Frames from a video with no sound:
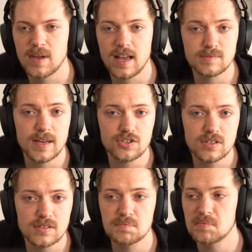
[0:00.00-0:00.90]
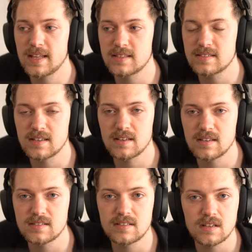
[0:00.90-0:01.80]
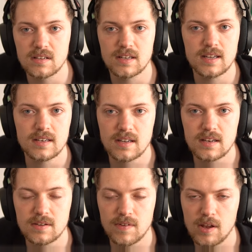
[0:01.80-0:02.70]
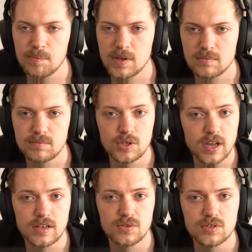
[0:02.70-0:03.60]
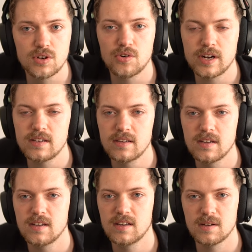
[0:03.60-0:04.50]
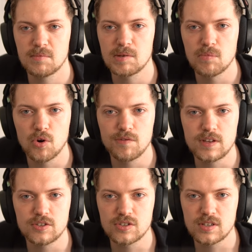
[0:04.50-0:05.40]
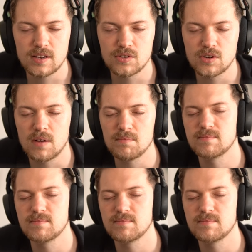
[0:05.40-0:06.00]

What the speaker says: As mentioned, it's still in development. You can use it already, but more features are yet to come.